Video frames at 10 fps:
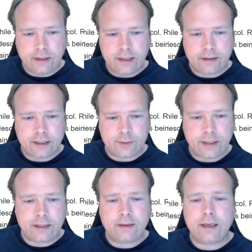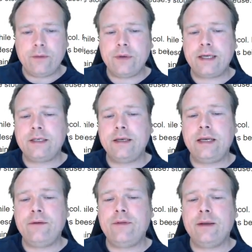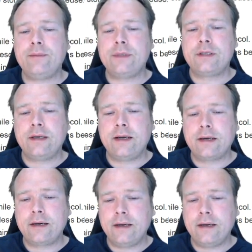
expect that you would actually give them a